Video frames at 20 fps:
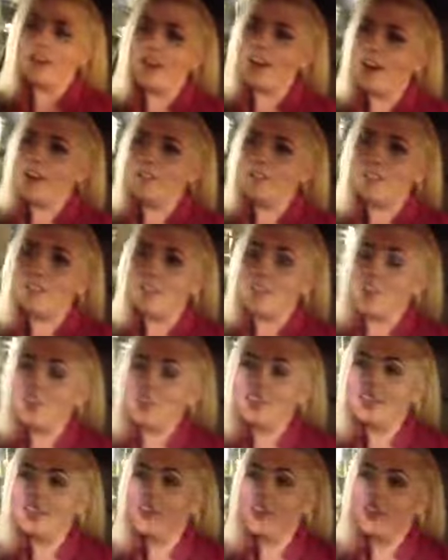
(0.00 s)
I've just
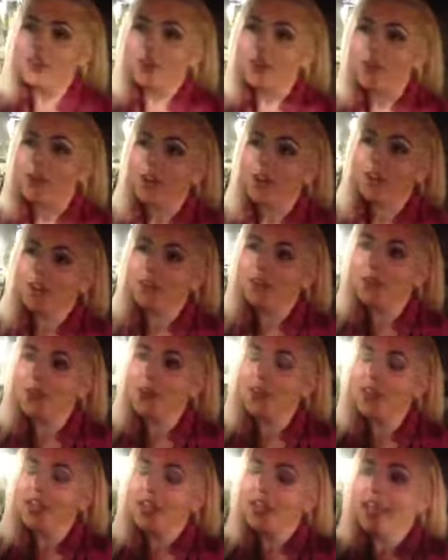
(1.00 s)
totally lost my train of
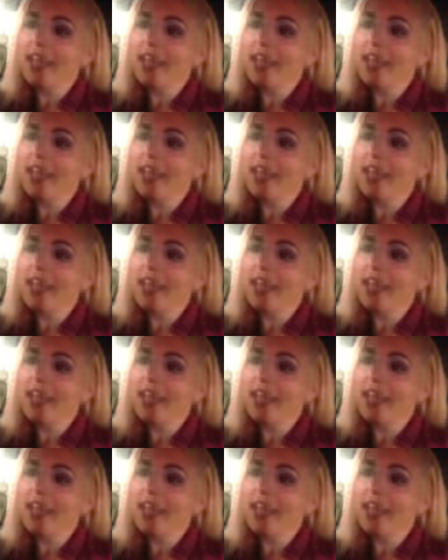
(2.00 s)
thought.